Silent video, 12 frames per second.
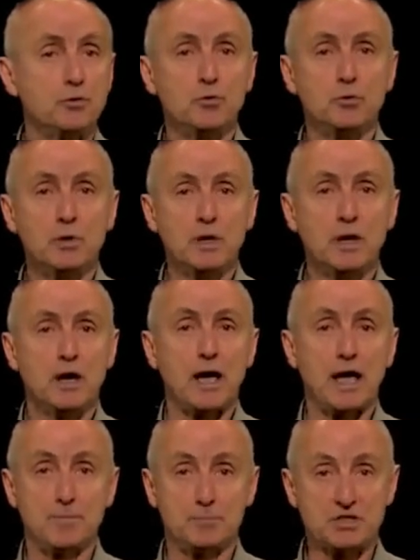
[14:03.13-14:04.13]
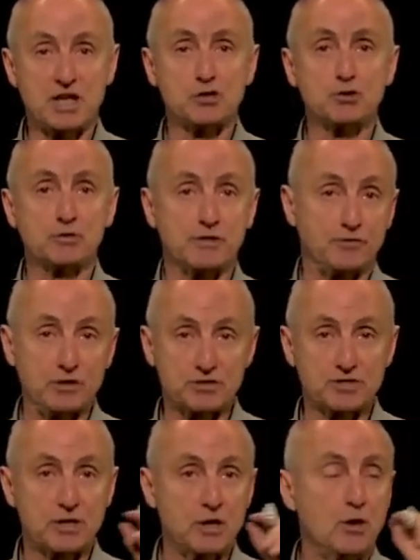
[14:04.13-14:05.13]
through a potential
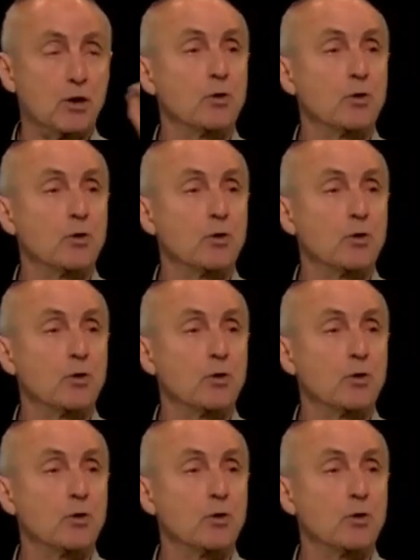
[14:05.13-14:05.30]
difference,